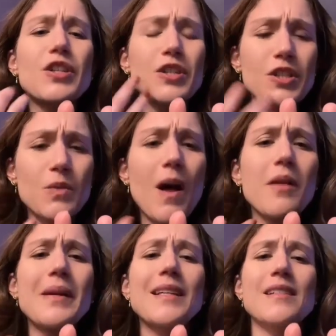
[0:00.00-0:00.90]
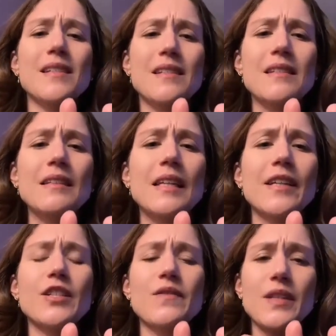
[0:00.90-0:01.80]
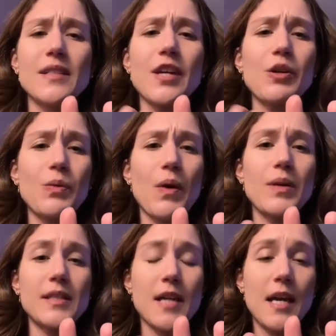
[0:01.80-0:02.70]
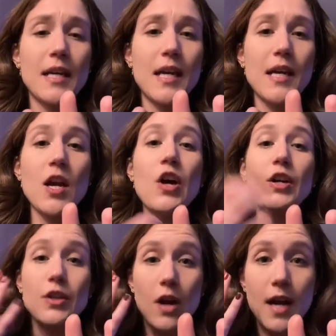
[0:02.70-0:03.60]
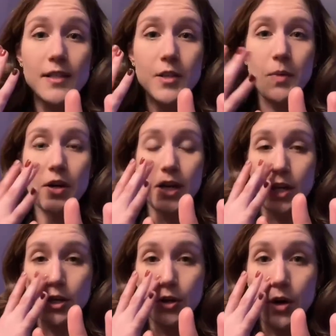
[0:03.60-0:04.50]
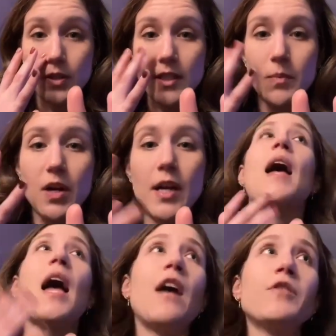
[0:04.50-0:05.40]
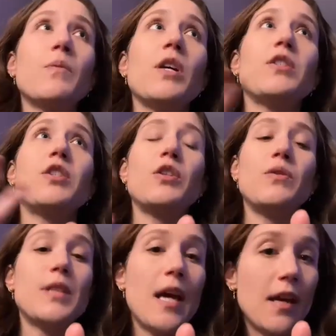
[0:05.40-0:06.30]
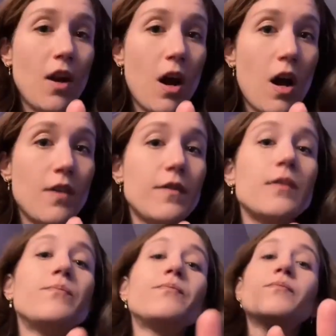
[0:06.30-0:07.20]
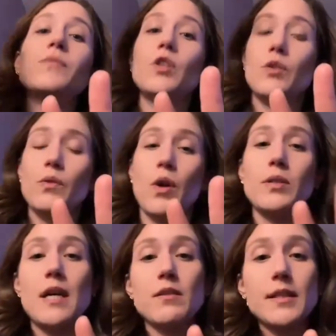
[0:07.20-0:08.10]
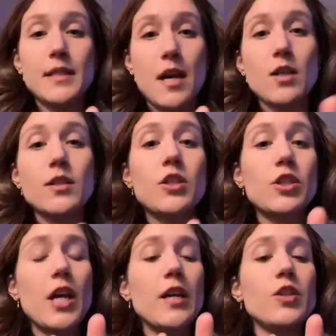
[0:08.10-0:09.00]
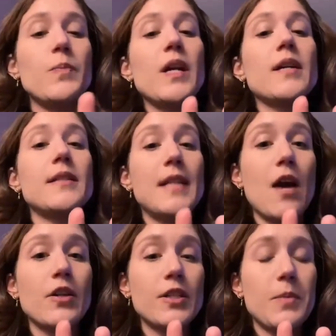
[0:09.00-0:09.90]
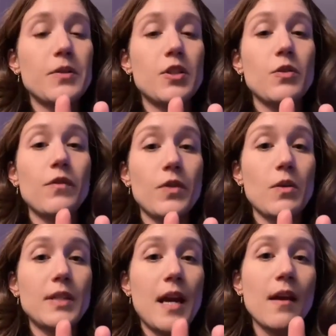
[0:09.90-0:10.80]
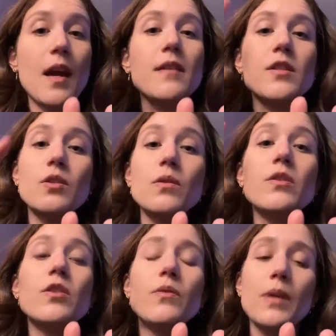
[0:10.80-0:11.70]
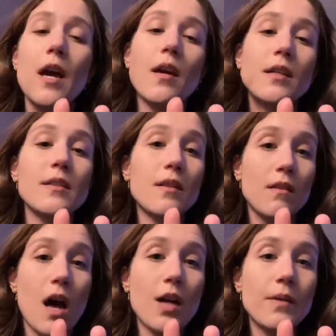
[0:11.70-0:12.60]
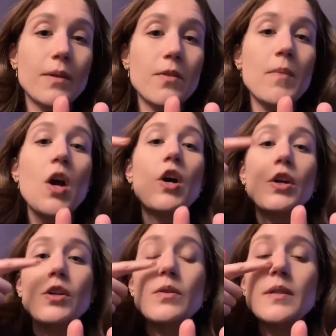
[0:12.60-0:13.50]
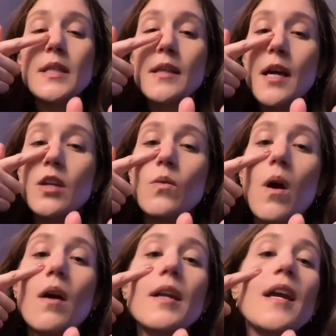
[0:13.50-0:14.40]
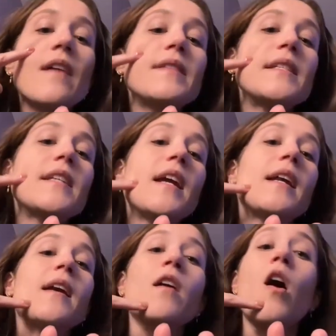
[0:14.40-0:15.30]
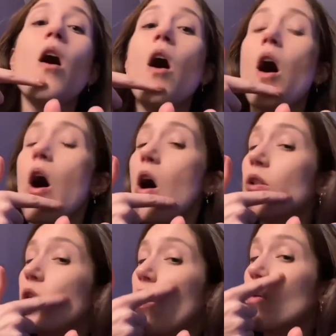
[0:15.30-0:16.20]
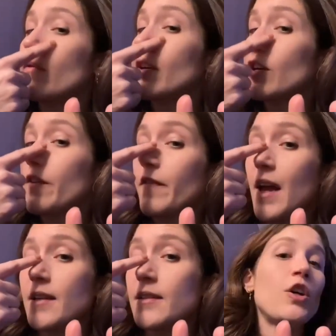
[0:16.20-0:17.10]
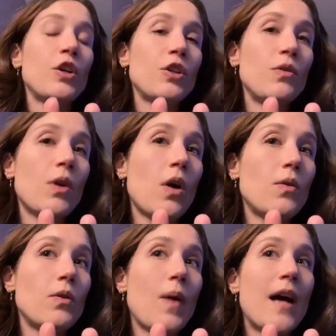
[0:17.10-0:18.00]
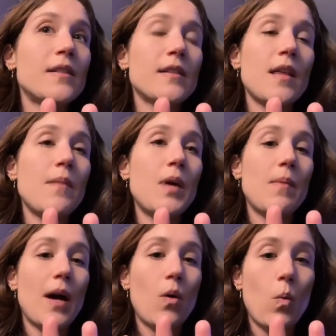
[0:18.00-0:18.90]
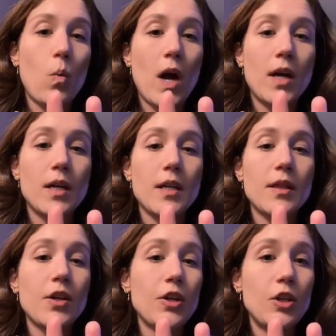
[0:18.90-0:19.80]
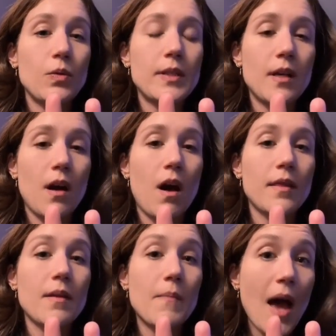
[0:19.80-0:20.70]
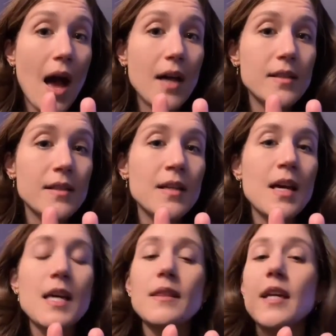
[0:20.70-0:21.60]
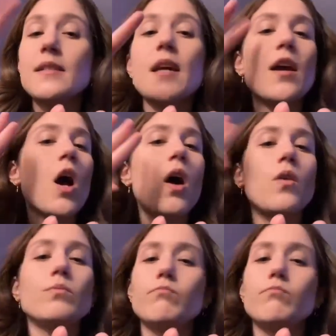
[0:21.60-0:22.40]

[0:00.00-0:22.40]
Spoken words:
swallowing consistently. It just feels like your throat is tightening. Your eyes are burning, your nose is burning. Afterwards, you take it off. You go downstairs to change because now you're supposed to do a float tank. As soon as you get into the locker room, you see that you already have staining all over your face. You go, you ask them about what they're using on the mask. They say, oh,